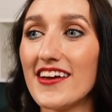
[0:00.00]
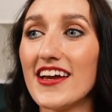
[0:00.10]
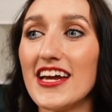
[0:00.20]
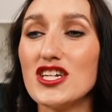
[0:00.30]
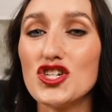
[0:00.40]

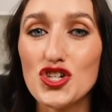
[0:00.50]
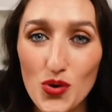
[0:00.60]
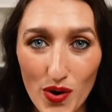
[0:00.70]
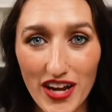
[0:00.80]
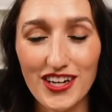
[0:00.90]

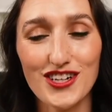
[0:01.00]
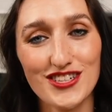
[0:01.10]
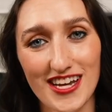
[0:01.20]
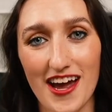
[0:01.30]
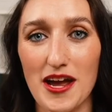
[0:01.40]
Enjoy your
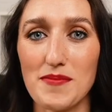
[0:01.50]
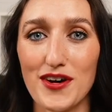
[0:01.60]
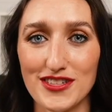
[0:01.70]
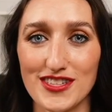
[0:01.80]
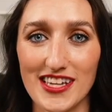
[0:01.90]
time
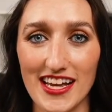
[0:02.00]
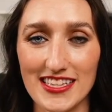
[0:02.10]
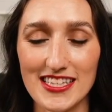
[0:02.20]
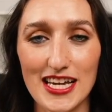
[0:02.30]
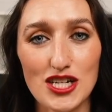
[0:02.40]
on
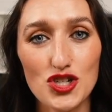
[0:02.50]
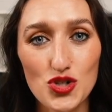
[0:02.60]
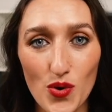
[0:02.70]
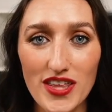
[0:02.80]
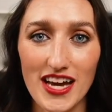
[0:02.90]
skates.
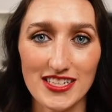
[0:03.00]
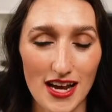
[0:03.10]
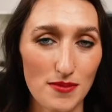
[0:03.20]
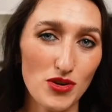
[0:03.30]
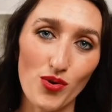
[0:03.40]
Enjoy that
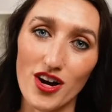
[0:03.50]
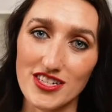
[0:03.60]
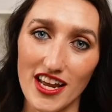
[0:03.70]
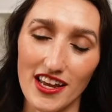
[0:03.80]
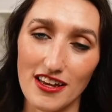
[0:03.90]
time you are
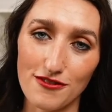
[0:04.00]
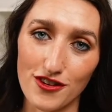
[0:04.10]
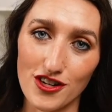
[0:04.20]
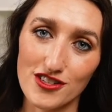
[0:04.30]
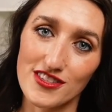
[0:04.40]
taking for
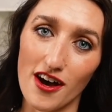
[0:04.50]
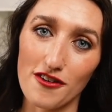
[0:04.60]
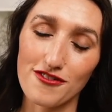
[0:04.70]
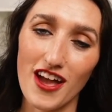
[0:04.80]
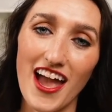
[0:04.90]

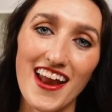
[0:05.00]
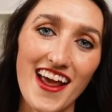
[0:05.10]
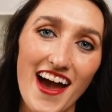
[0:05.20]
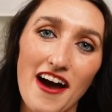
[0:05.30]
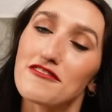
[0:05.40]
yourself and
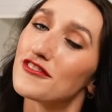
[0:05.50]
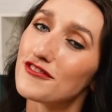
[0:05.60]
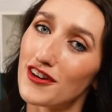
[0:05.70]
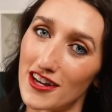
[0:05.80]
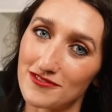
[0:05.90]
have
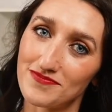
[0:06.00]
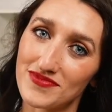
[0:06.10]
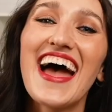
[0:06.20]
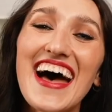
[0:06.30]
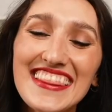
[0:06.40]
fun.
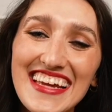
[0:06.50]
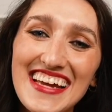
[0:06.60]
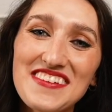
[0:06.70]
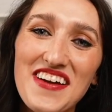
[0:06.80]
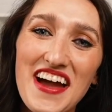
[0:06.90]
At the
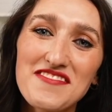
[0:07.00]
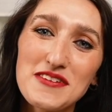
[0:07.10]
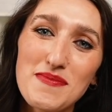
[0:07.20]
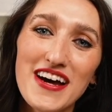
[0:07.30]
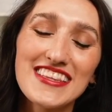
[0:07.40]
end of every
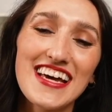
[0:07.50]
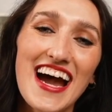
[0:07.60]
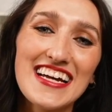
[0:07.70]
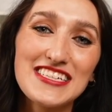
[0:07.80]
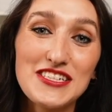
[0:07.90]
month,
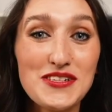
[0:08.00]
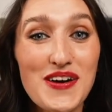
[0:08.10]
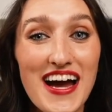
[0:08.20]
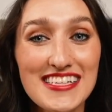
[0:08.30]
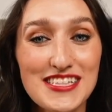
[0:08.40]
I do
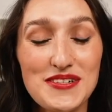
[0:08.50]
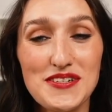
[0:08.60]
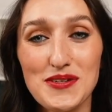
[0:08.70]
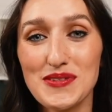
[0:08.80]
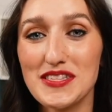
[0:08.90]
ask you
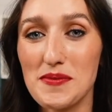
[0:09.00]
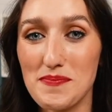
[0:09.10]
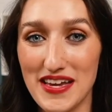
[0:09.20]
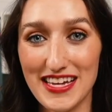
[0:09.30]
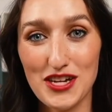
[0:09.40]
to
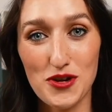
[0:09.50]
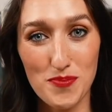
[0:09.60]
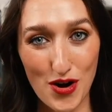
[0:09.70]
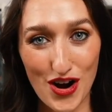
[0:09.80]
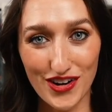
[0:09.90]
submit your
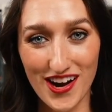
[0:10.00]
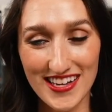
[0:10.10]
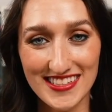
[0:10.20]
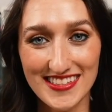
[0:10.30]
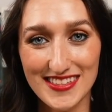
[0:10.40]

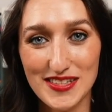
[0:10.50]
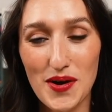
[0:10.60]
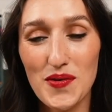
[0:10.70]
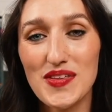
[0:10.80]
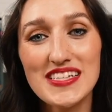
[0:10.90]
progress.
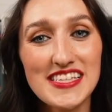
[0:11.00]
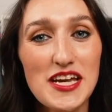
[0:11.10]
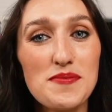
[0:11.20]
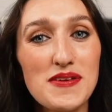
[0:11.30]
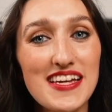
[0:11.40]
So this
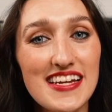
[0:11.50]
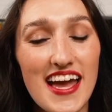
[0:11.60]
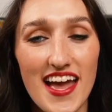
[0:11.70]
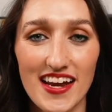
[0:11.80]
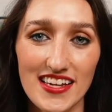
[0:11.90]
can mean
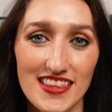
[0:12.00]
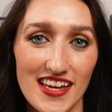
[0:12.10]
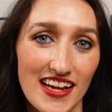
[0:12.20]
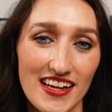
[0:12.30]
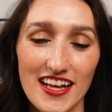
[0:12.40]

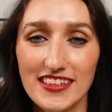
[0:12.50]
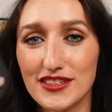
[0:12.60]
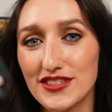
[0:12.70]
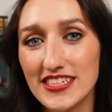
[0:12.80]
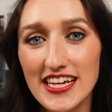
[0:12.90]
anything, a
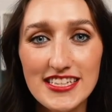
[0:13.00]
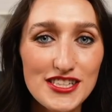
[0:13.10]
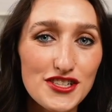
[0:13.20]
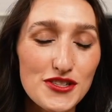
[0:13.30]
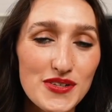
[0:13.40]
little dance
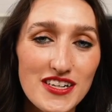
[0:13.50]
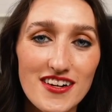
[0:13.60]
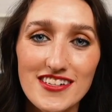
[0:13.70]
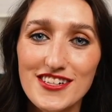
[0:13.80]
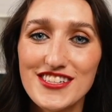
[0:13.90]
you're doing
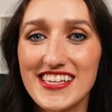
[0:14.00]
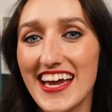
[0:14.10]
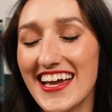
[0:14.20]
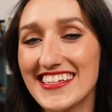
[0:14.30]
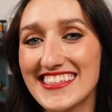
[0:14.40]
on your
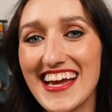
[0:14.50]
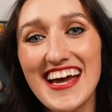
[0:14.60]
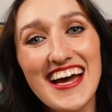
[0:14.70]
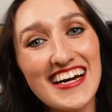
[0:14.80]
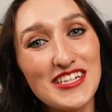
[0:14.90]
skates,
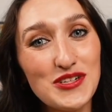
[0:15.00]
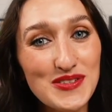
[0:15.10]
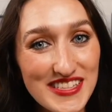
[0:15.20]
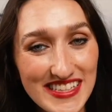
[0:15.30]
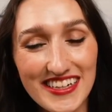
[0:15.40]
a new
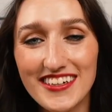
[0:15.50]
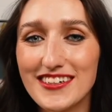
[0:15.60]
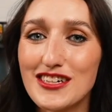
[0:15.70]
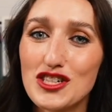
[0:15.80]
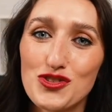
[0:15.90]

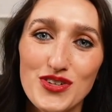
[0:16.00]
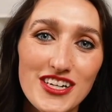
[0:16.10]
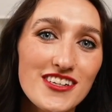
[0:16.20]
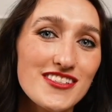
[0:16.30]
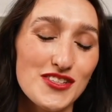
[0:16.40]
skill,
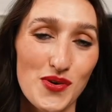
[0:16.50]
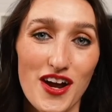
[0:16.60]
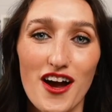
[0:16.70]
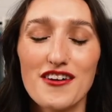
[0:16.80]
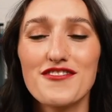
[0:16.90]
drills,
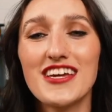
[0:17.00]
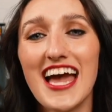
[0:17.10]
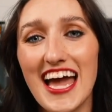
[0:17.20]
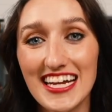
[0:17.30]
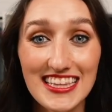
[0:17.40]
choreography,
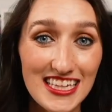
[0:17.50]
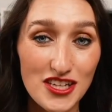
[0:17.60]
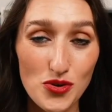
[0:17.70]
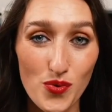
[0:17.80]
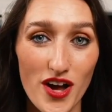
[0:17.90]
anything
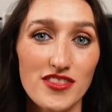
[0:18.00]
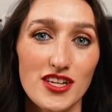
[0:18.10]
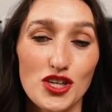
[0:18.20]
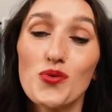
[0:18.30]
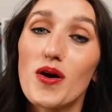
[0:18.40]
you want
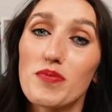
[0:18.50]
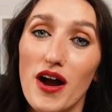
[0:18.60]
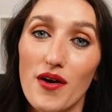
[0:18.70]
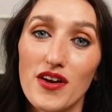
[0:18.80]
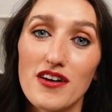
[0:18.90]
that you are
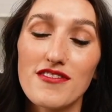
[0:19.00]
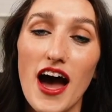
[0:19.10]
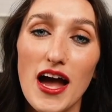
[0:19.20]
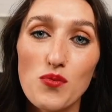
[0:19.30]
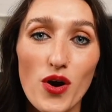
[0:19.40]
proud of.
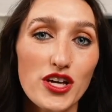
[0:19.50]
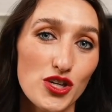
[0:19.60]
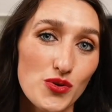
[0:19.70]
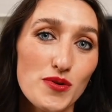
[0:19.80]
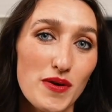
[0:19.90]
I want
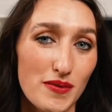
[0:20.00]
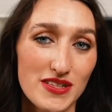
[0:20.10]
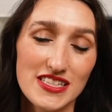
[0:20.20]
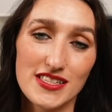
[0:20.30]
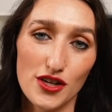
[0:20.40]
you to be able
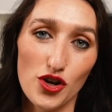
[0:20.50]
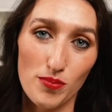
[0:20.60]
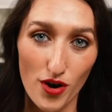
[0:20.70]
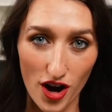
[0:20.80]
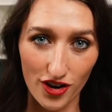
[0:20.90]
to see your
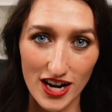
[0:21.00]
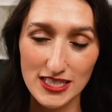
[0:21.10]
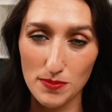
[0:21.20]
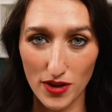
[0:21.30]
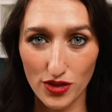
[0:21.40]

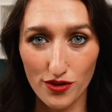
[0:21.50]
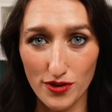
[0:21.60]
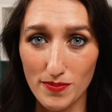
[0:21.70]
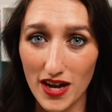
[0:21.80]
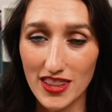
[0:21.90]
progress month over
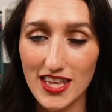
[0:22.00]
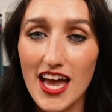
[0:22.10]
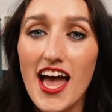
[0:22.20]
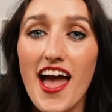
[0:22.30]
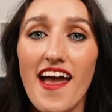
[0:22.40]
month,
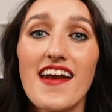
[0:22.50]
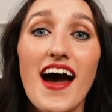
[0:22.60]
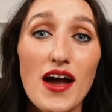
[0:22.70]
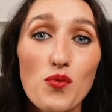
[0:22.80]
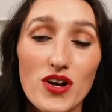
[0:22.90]
and
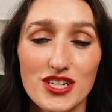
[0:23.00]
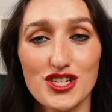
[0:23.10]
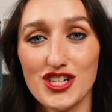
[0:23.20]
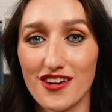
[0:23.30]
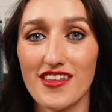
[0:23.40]
I want to
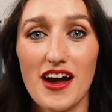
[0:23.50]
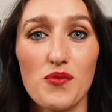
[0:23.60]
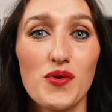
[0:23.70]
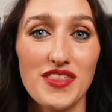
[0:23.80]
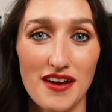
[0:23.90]
share that
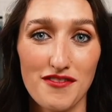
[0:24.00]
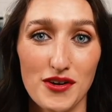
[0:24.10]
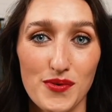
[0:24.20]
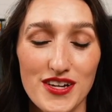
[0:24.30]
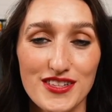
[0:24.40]
with
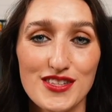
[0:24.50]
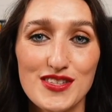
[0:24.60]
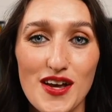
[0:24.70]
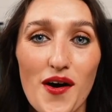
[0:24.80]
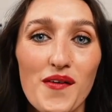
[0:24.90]
everyone.
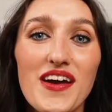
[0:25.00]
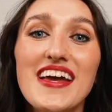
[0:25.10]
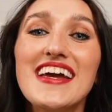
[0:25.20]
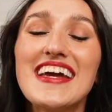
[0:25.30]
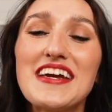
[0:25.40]
So
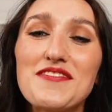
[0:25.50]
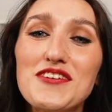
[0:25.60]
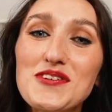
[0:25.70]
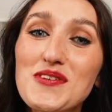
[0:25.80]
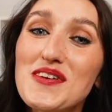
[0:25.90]
if
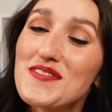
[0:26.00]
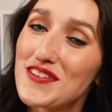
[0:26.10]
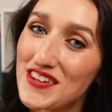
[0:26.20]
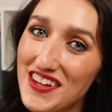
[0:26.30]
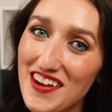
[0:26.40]
you
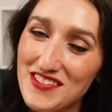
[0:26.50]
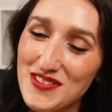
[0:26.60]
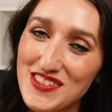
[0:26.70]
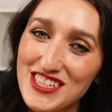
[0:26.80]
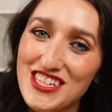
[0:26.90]
feel
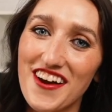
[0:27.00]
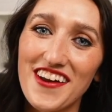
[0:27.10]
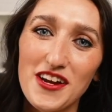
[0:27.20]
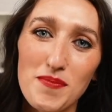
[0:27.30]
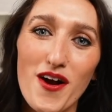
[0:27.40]
comfortable
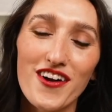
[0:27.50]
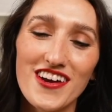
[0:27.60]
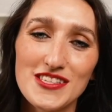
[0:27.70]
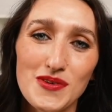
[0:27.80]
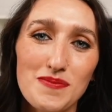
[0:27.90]
sharing your
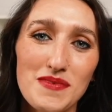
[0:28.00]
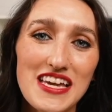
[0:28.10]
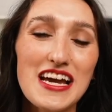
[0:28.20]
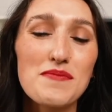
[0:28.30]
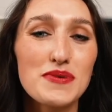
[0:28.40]
progress with
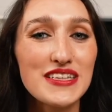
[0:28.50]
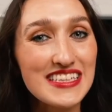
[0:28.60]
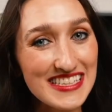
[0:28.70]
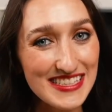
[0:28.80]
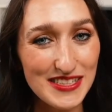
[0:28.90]
me,
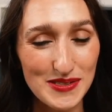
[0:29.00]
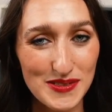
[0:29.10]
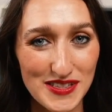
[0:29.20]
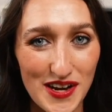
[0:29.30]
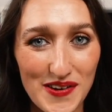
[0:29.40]
please do
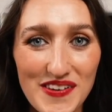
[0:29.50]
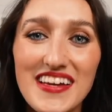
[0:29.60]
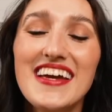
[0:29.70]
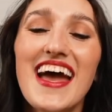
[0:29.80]
so.